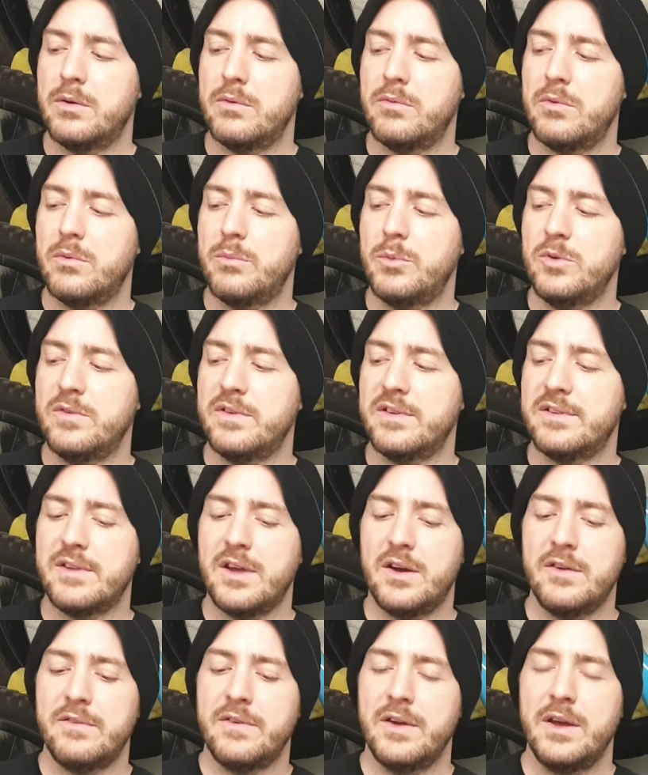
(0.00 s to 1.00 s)
remove
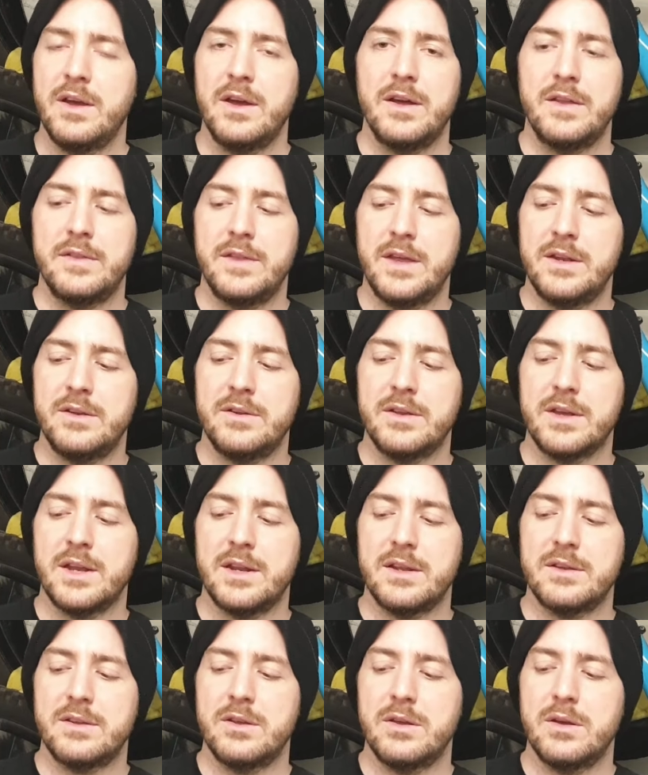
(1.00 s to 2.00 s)
itself, and then to get
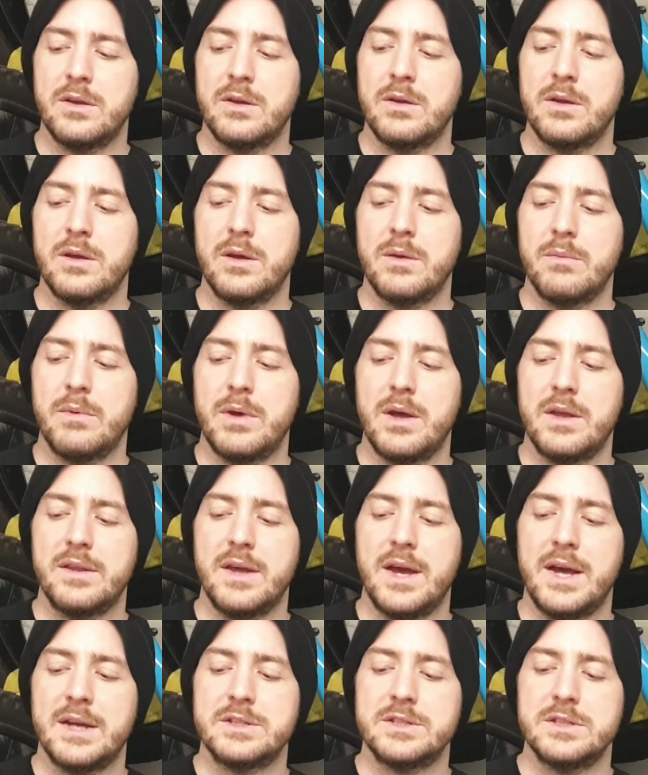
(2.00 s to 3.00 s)
it to
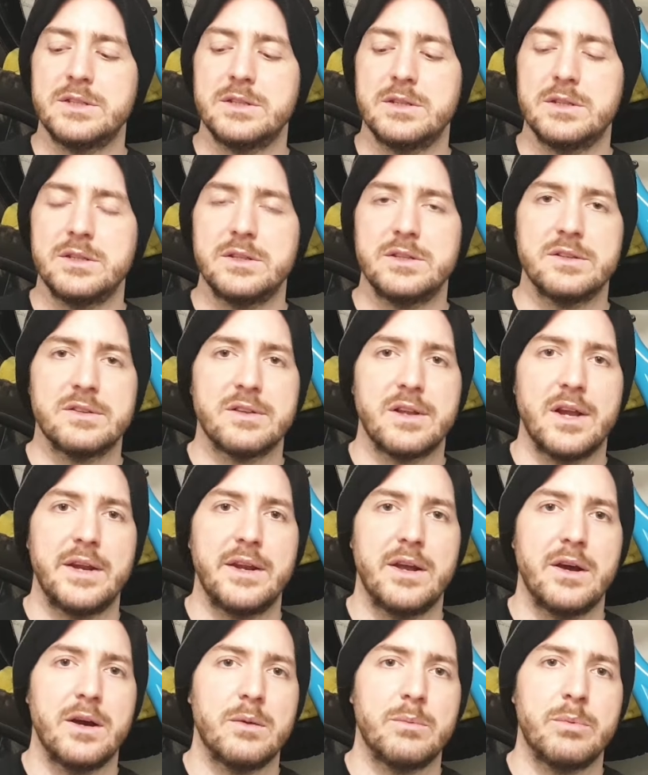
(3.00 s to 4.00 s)
attach, just line
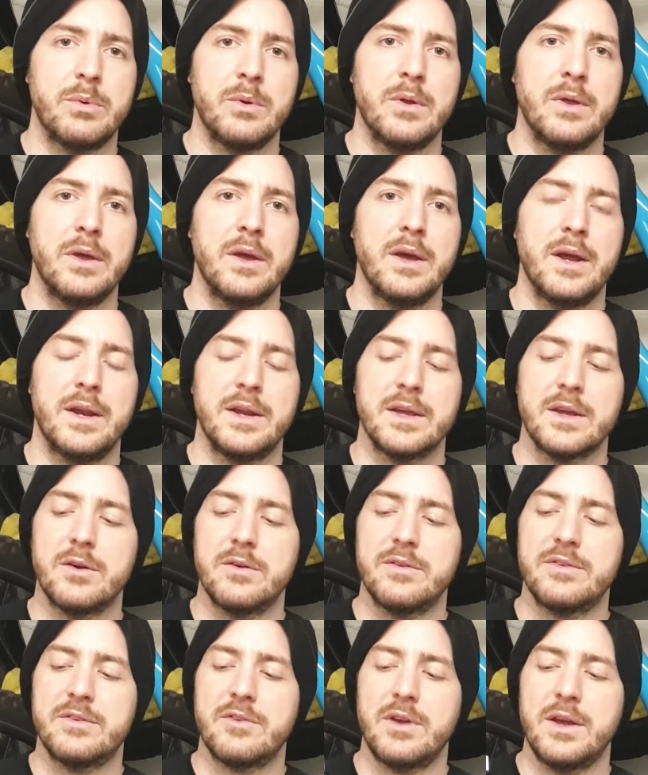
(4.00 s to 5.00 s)
it up, it
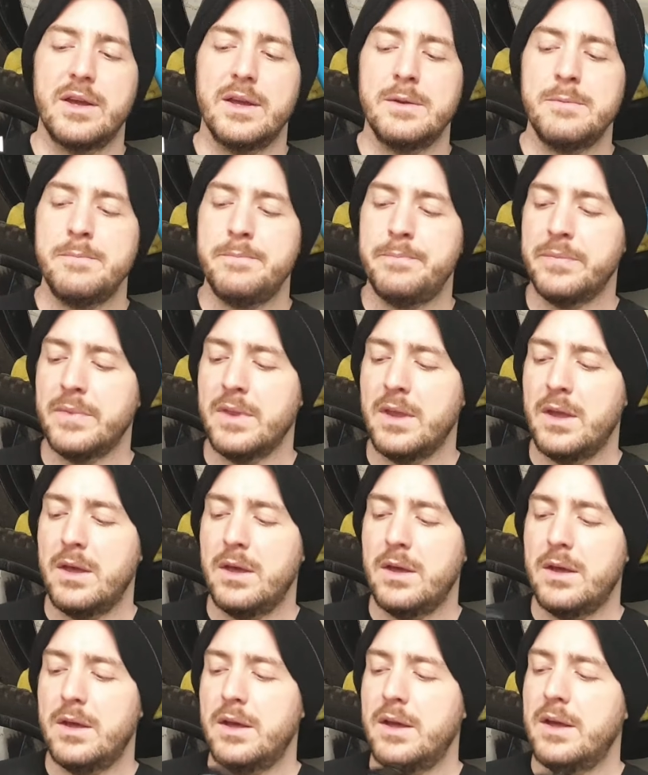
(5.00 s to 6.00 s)
goes straight in.
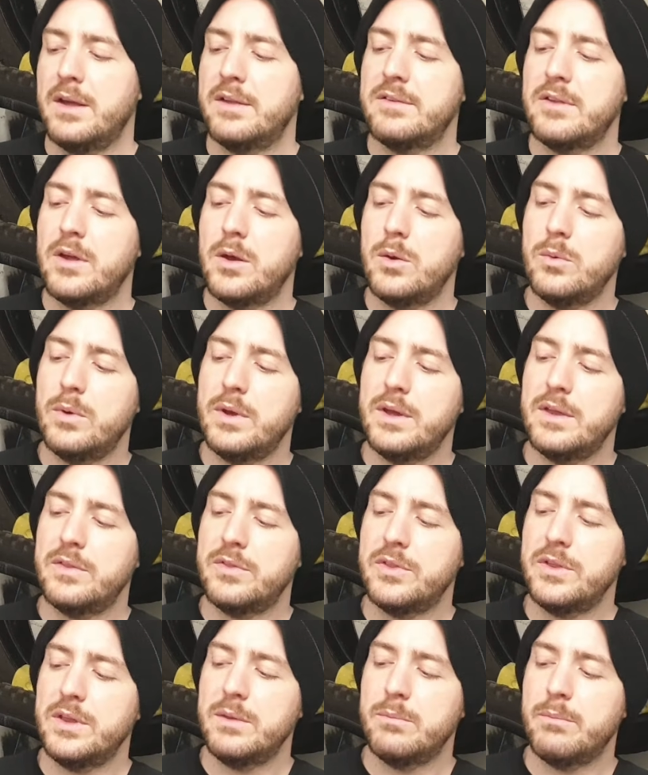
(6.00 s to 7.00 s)
So
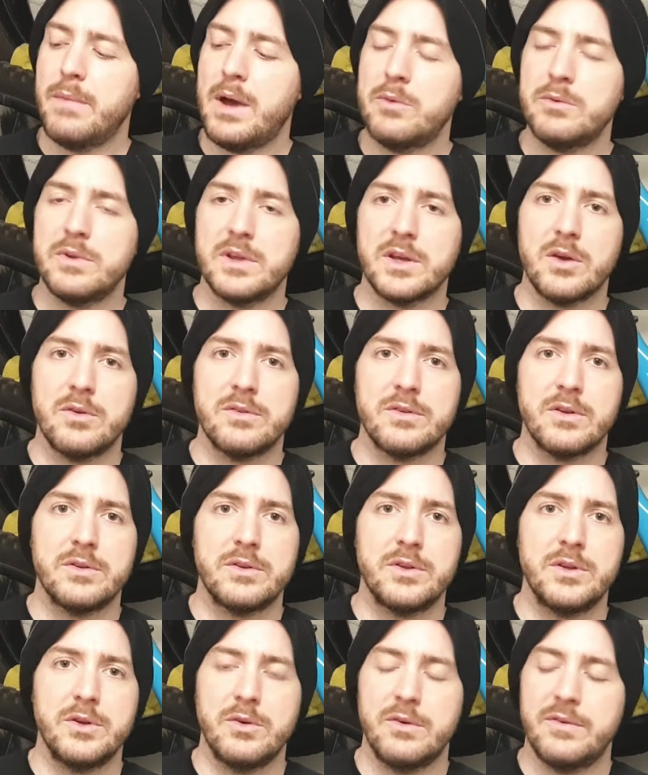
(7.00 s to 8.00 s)
the mount that goes
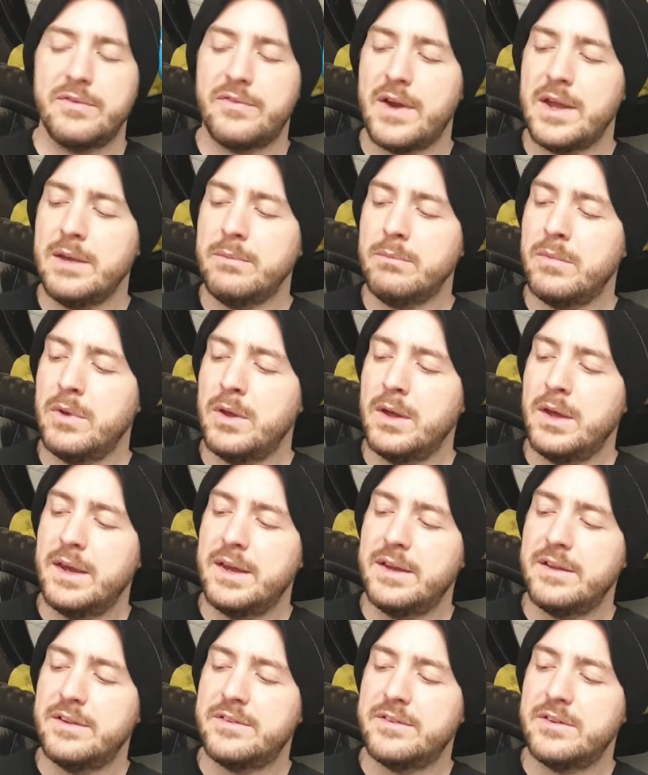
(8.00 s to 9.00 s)
onto your frame
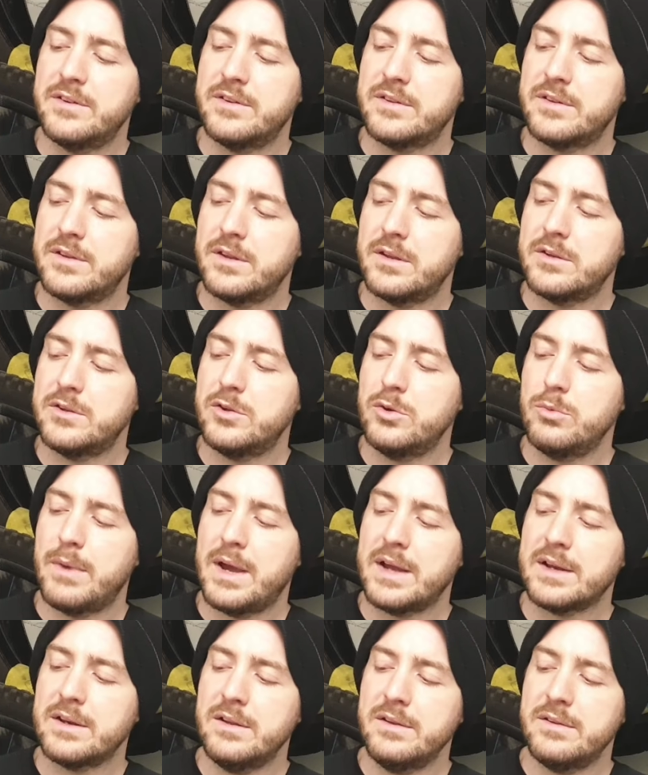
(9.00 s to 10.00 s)
is just two
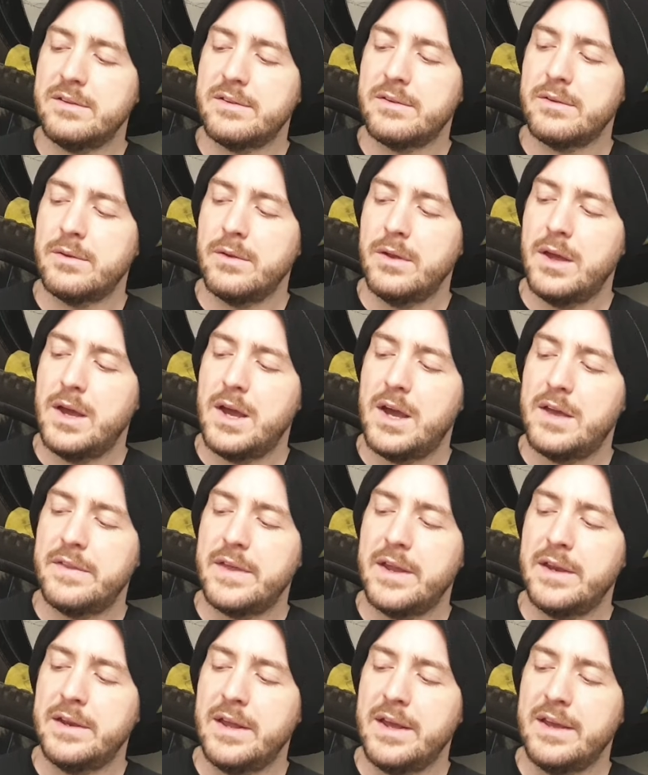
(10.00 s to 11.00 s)
magnets and
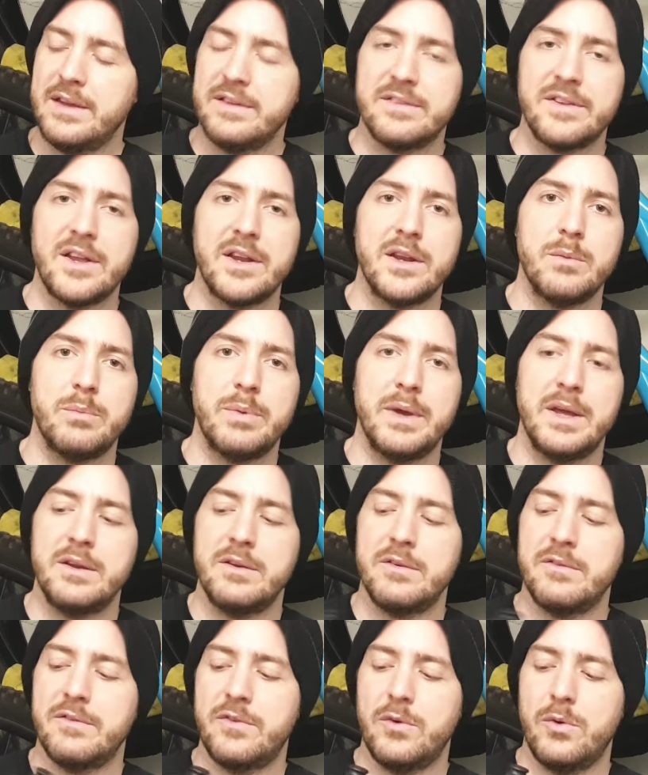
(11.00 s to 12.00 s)
then a center
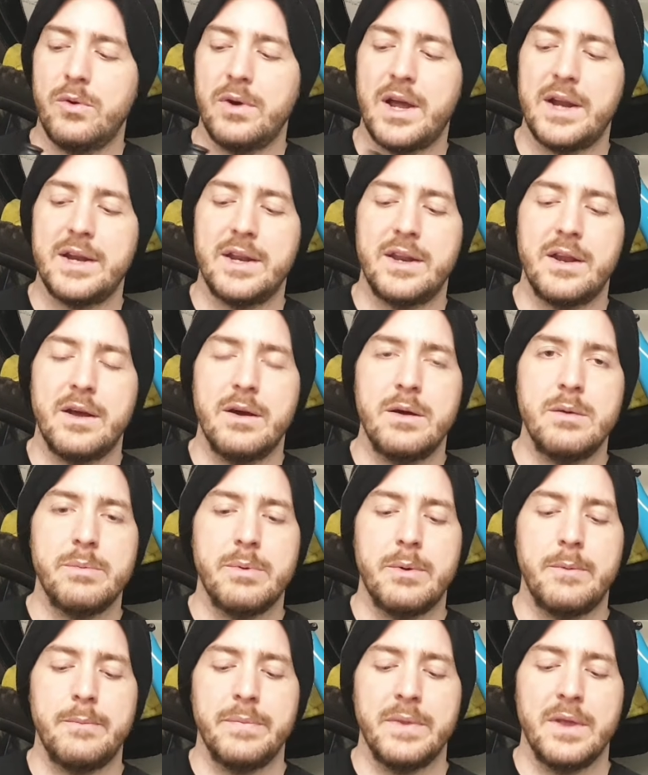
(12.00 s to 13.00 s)
pin for lining it
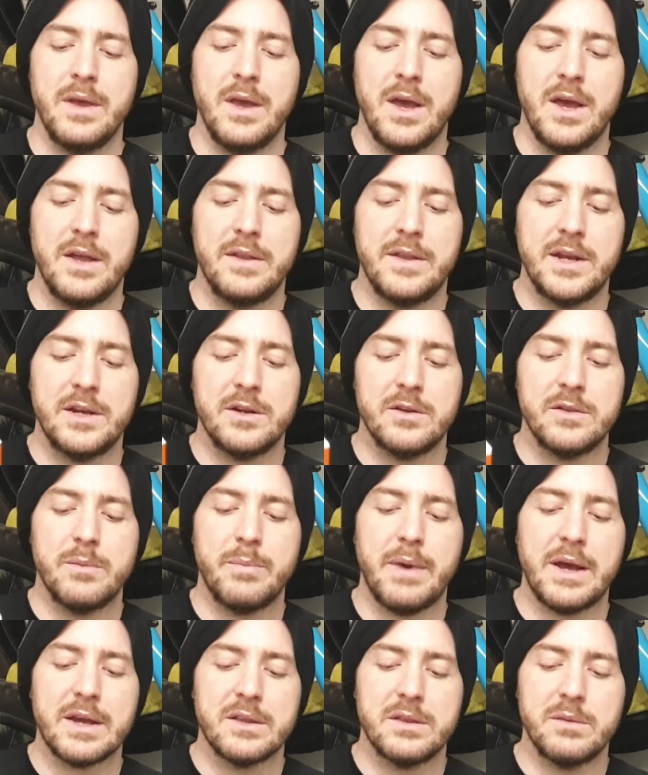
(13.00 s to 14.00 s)
up, and then on the
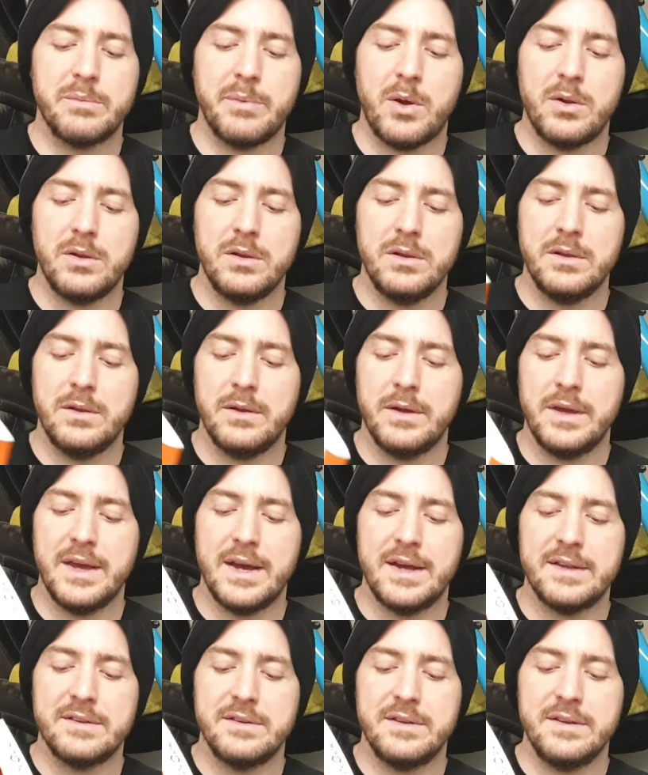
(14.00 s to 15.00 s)
back of the bottle it
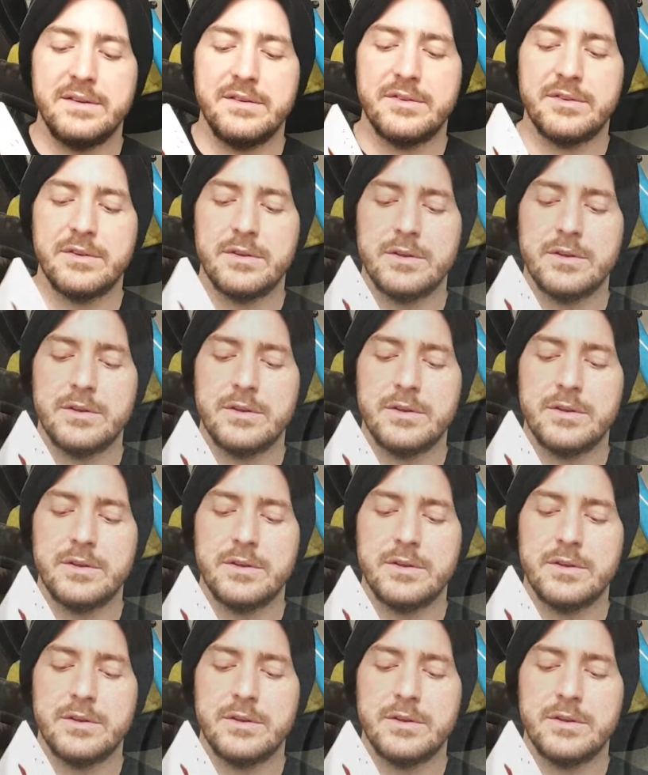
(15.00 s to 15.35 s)
has these